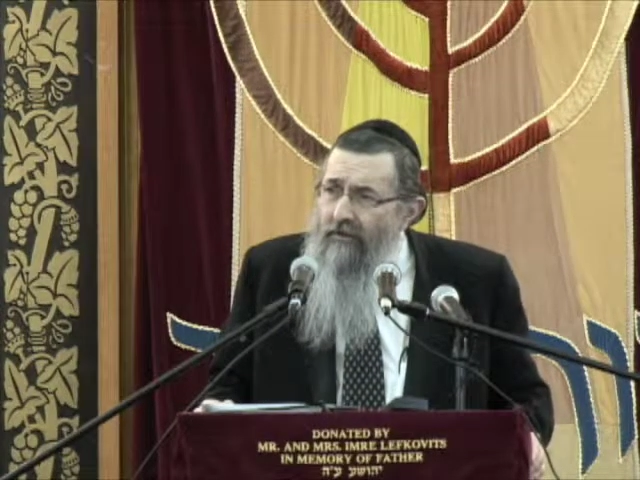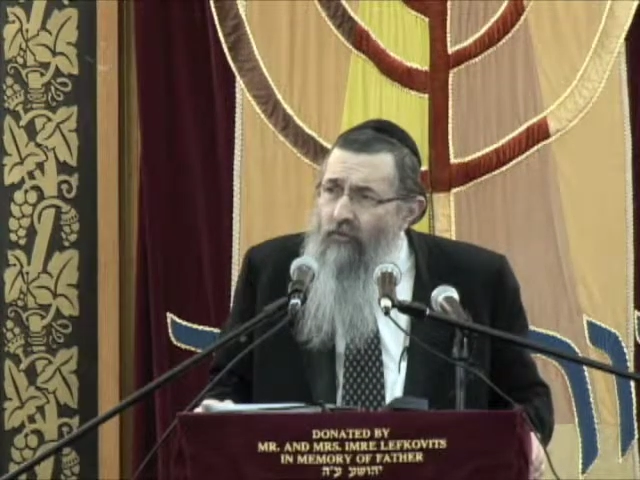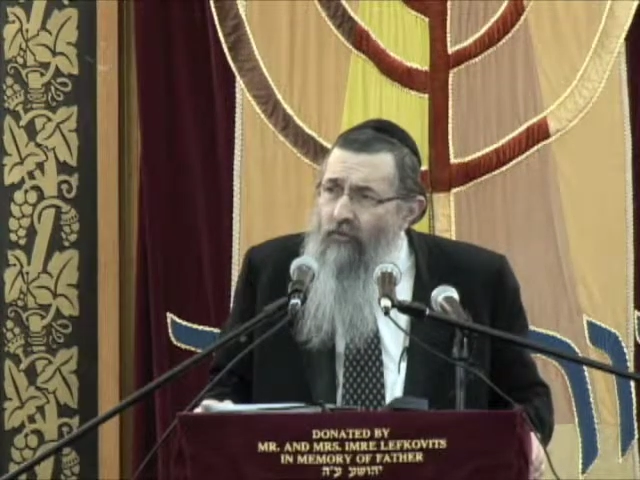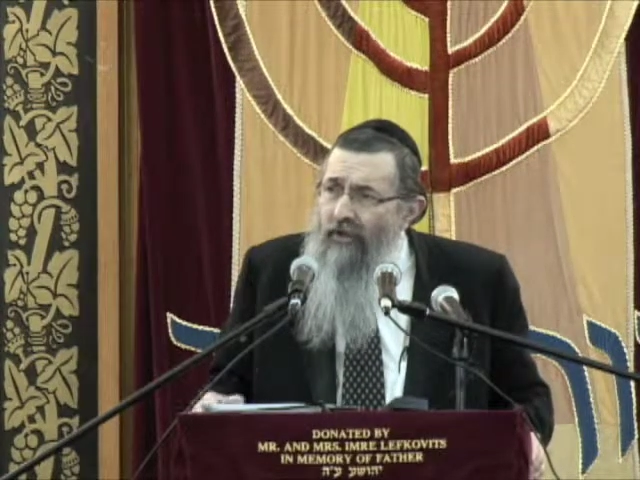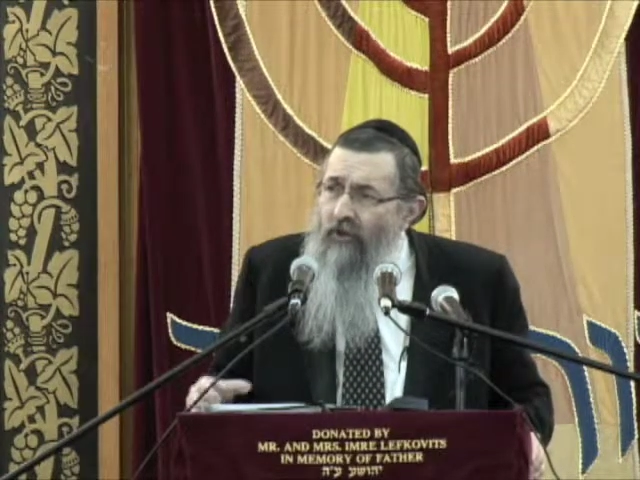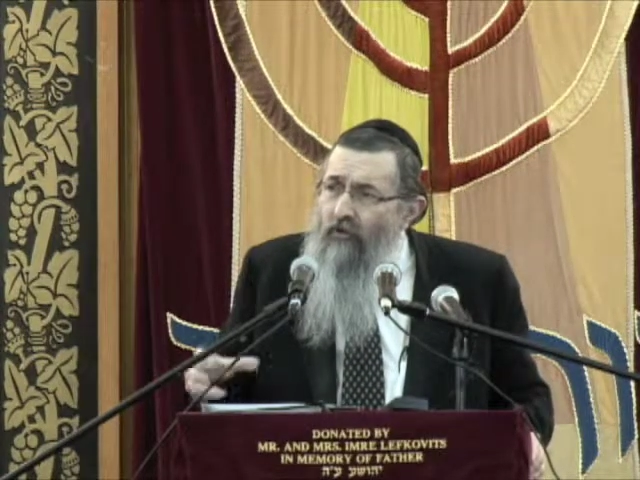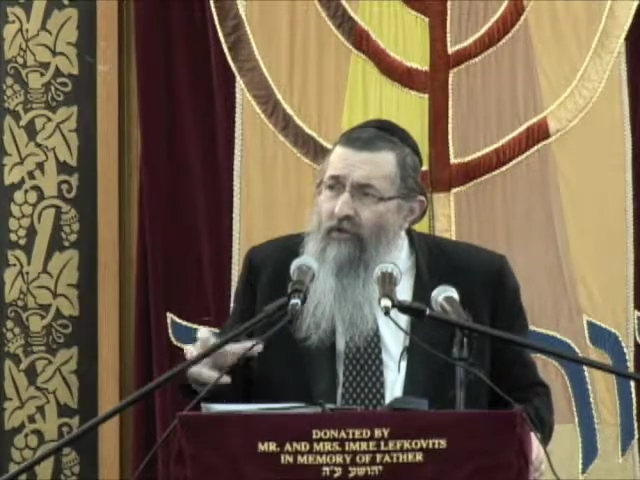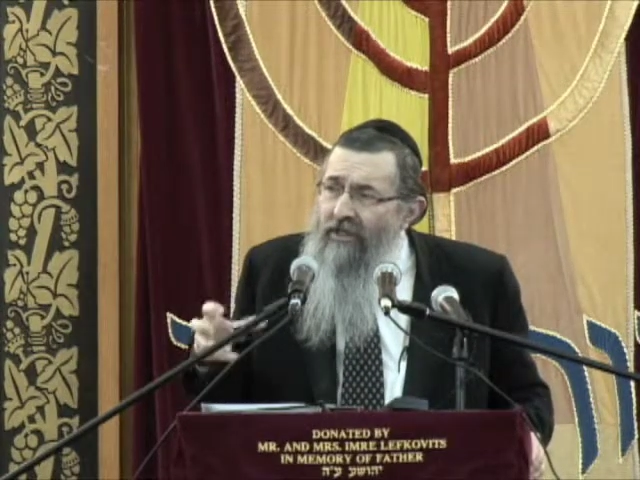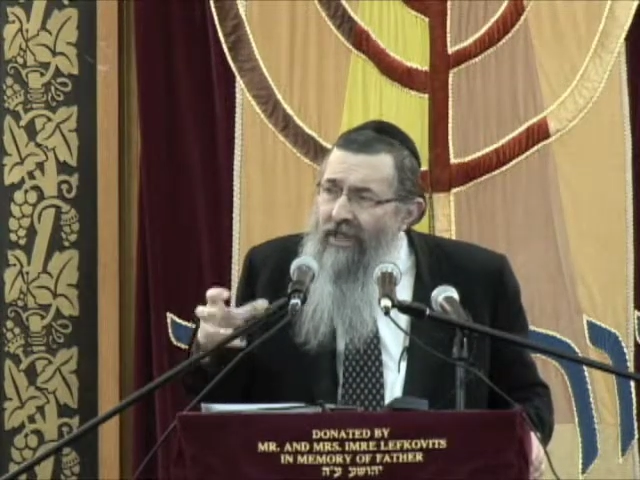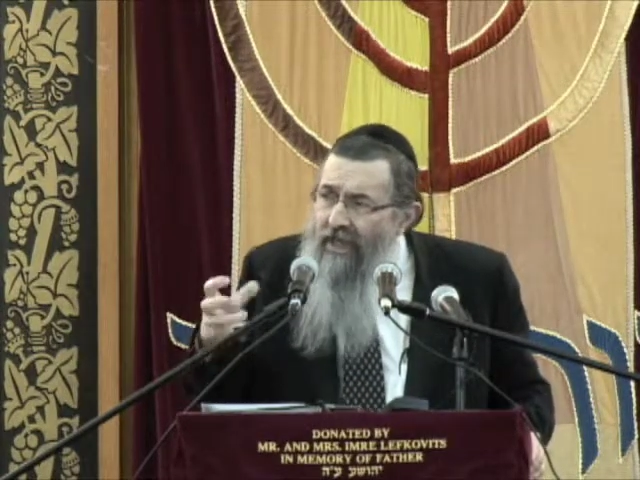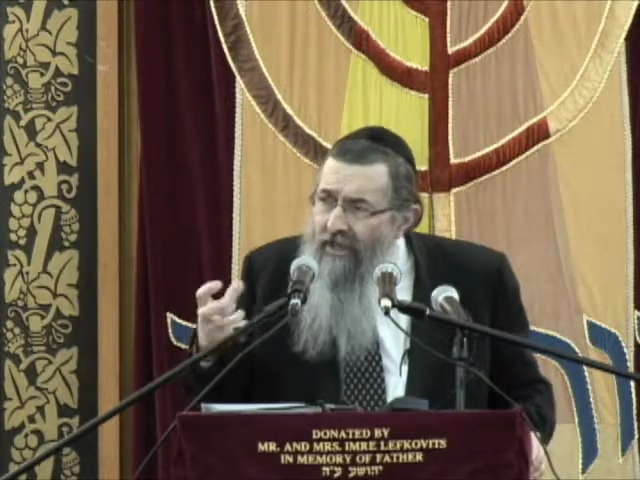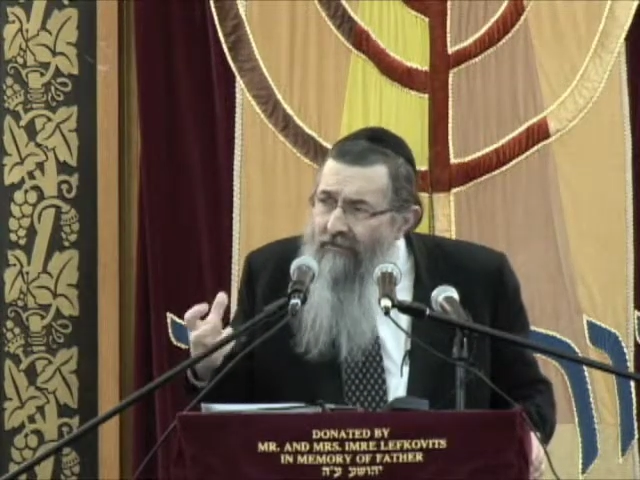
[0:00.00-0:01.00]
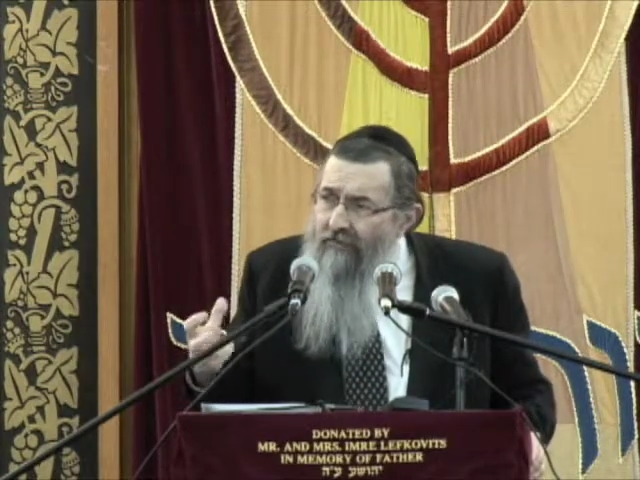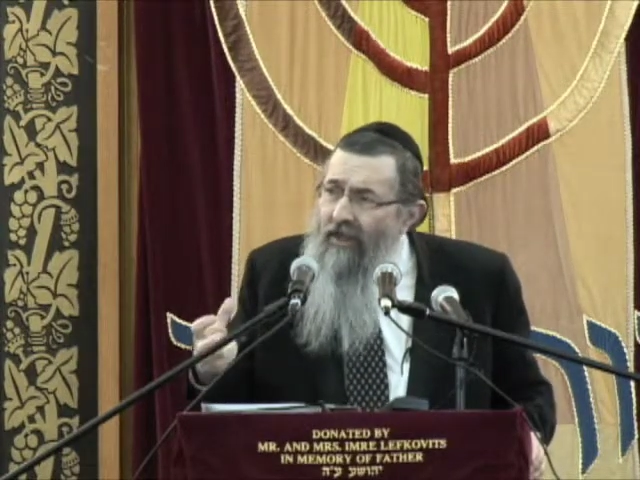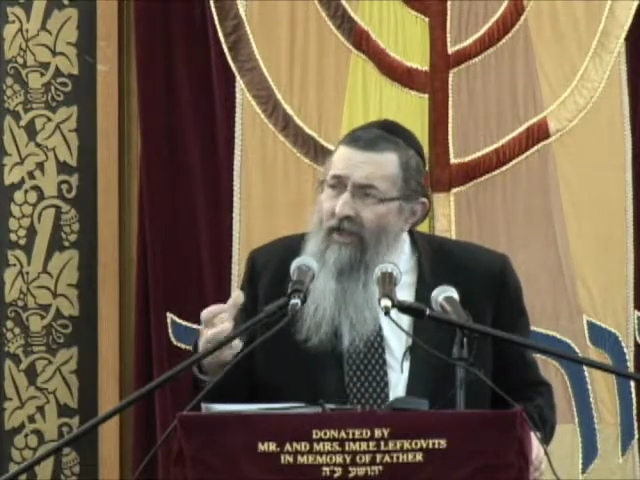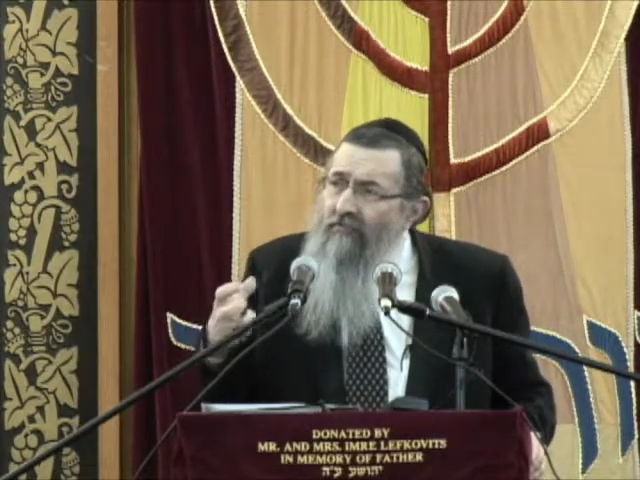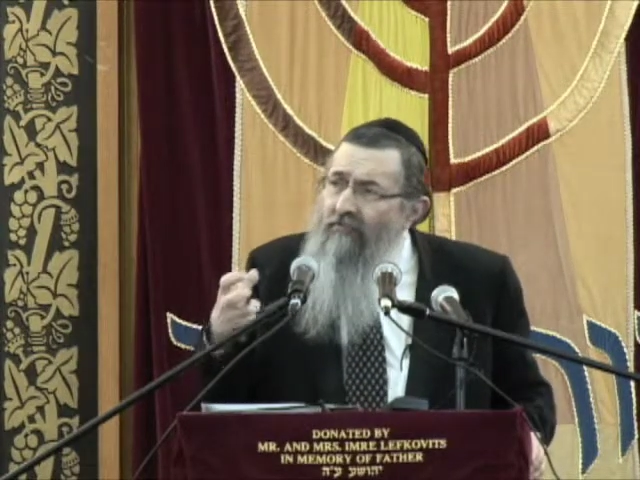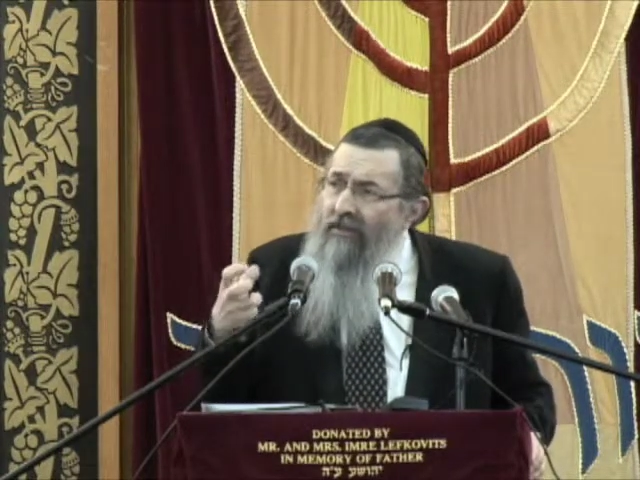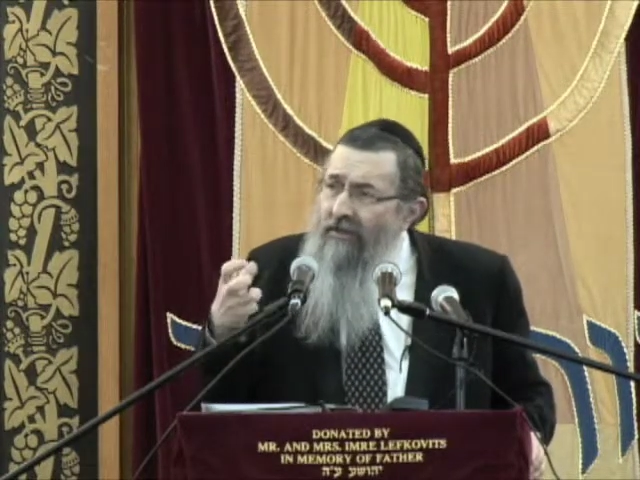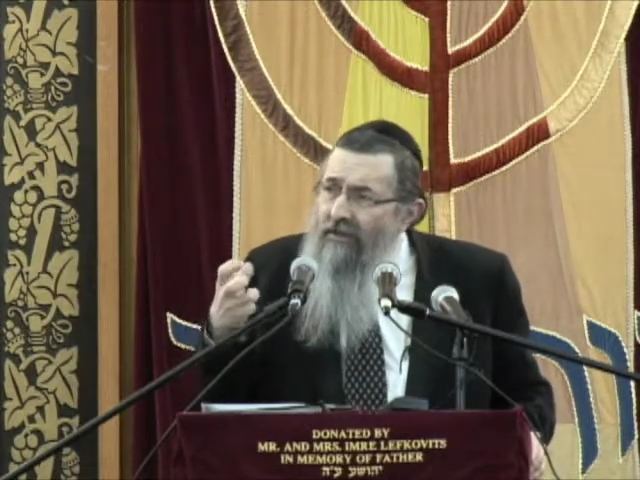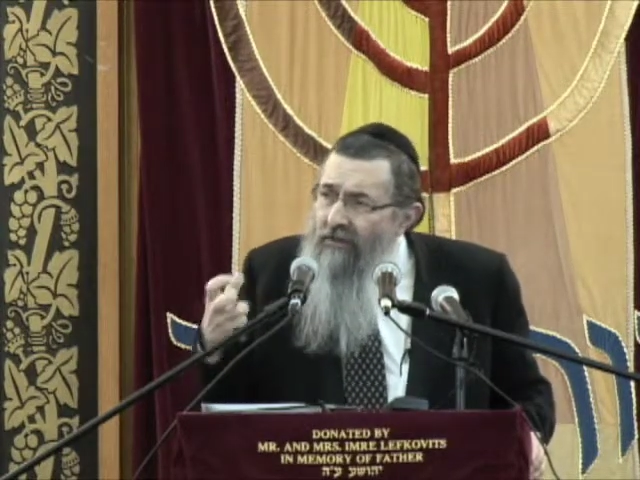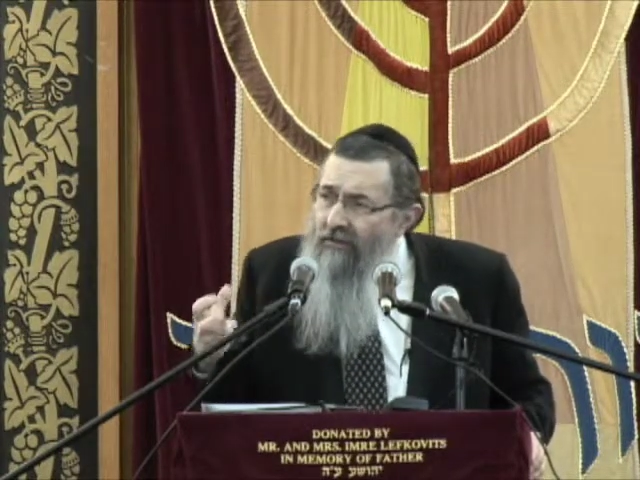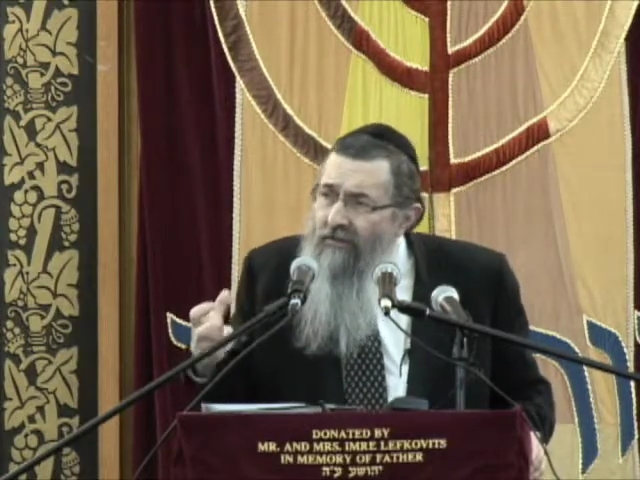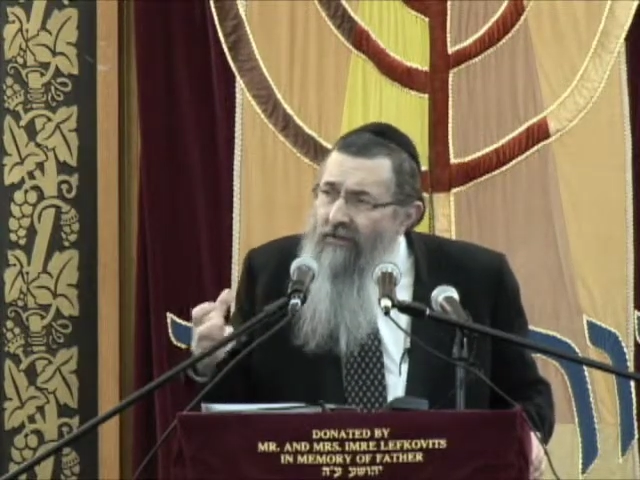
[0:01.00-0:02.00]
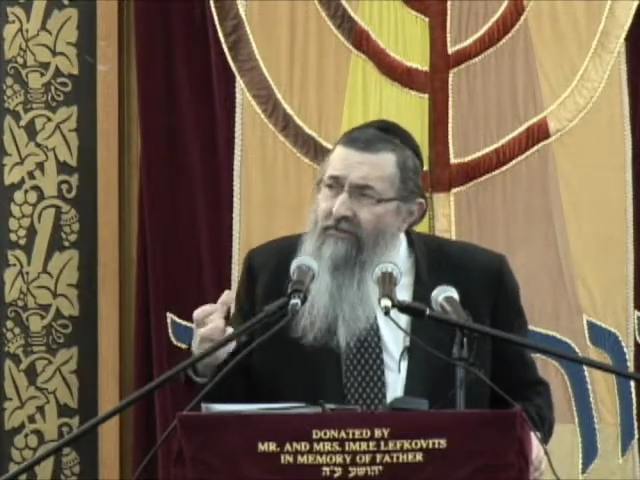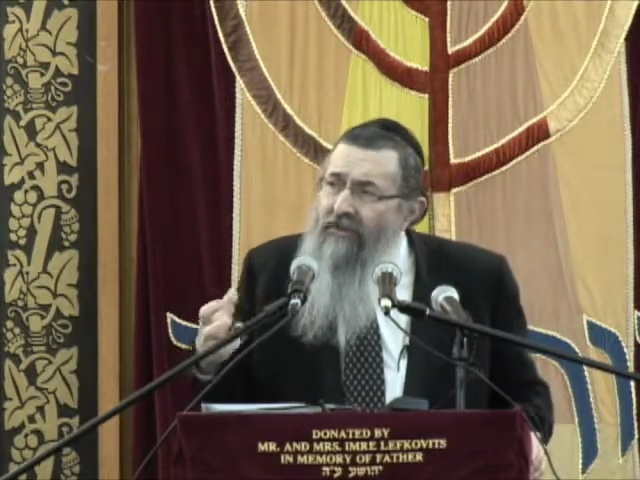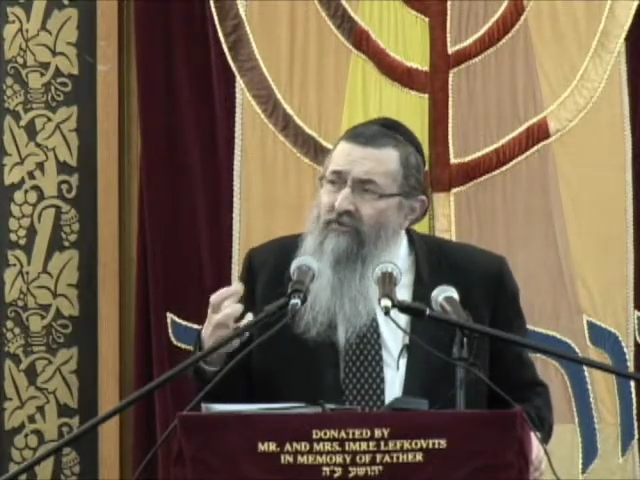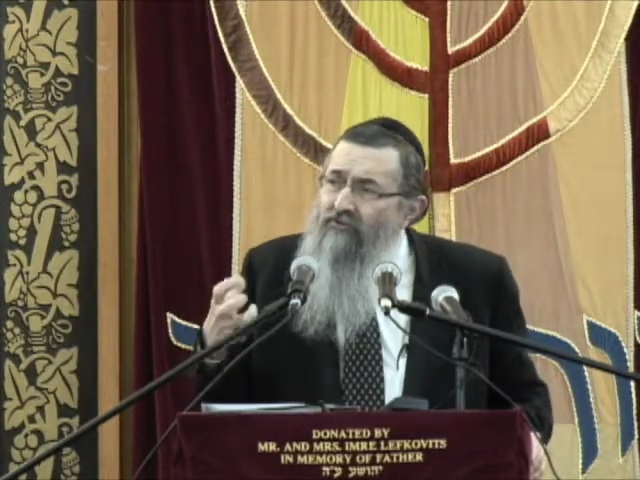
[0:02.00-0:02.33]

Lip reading: We create a Megillah that